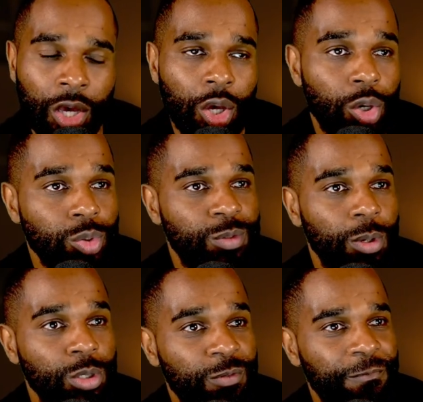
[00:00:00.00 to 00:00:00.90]
who's
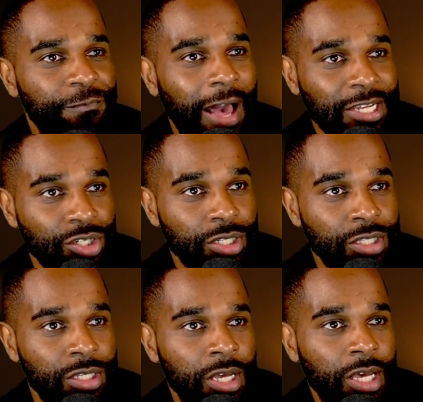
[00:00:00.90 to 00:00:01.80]
who's
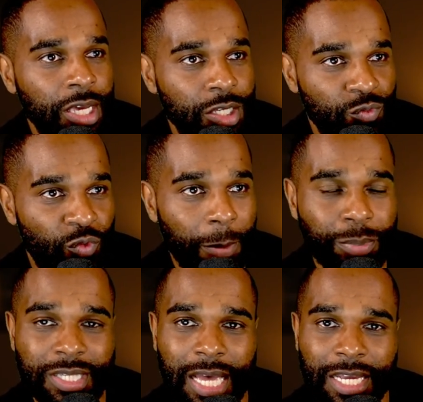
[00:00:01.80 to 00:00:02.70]
fashioned his
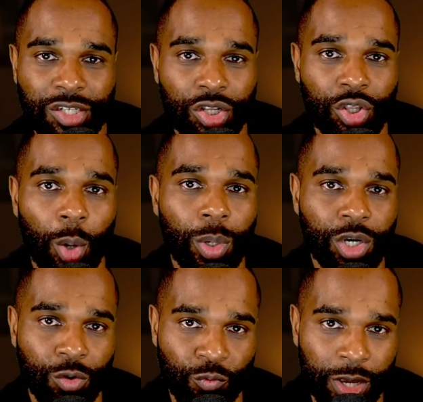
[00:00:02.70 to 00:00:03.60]
reputation no a
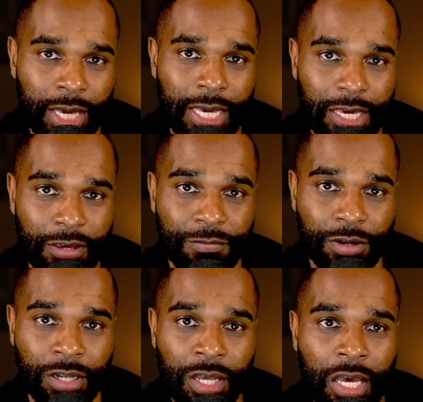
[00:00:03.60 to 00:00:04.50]
career
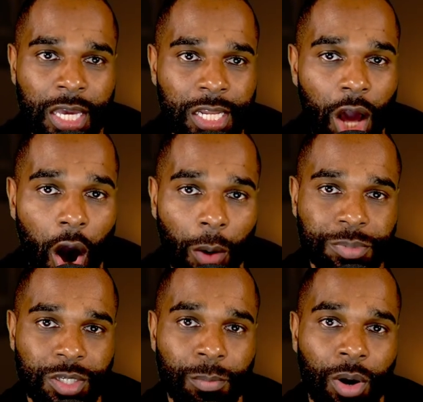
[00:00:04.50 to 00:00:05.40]
even in
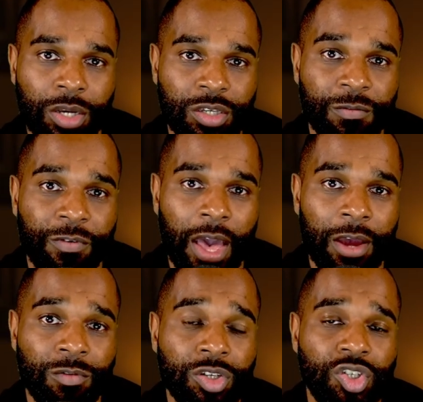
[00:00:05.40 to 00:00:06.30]
optimizing for
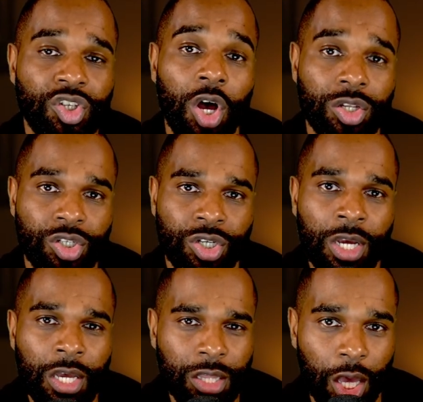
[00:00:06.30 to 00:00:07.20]
error such
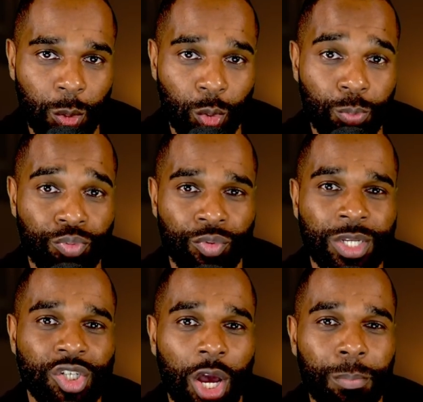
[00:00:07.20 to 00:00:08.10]
that it will
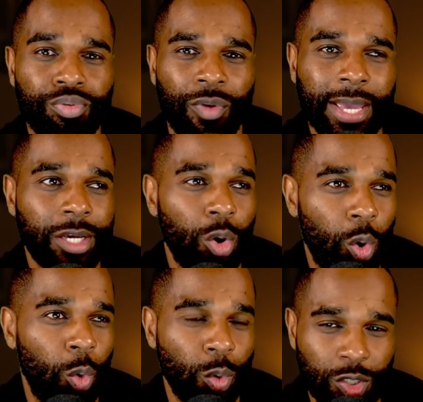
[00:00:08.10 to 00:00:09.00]
bridge a brake
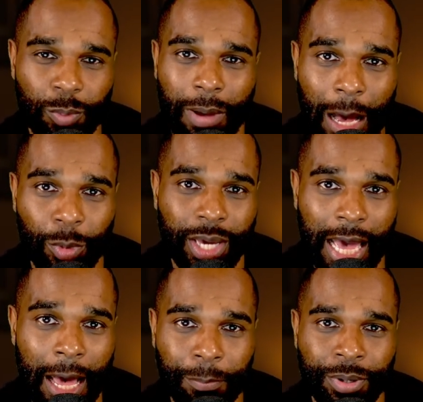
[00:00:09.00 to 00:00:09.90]
horsepower
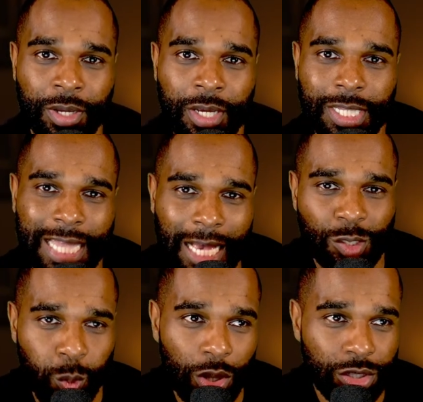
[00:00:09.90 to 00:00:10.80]
gap
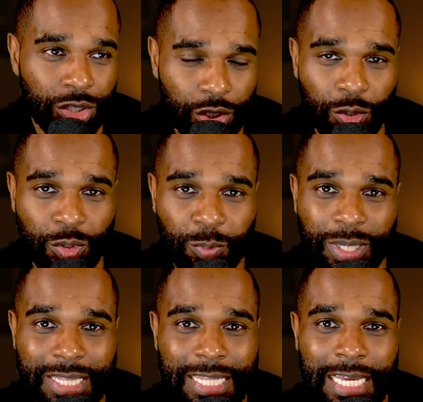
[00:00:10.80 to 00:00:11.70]
that's what the dude's
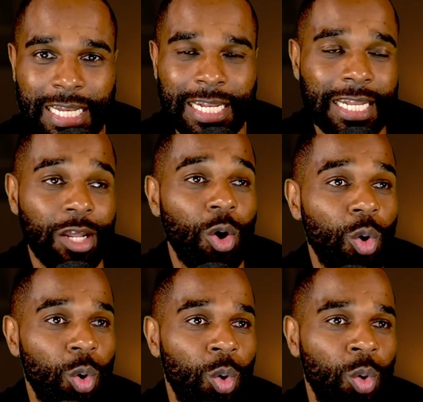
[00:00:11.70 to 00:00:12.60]
been dealing in
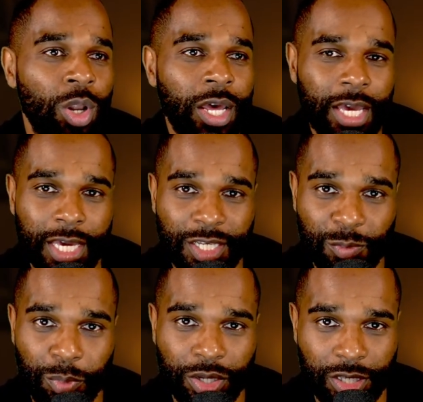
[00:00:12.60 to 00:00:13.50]
all his
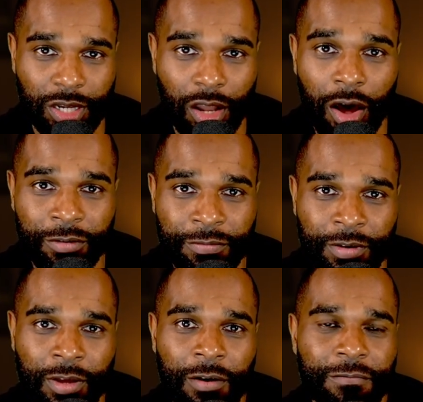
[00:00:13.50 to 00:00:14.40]
bloody life
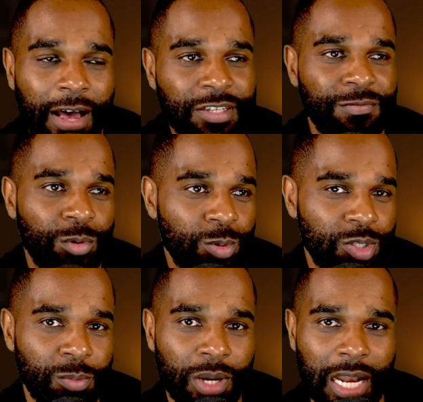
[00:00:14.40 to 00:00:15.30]
Fast forward
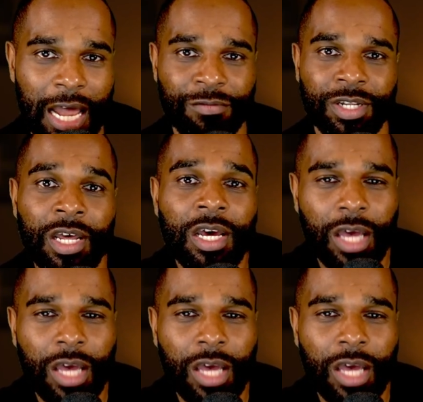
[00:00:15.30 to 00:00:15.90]
to McLaren,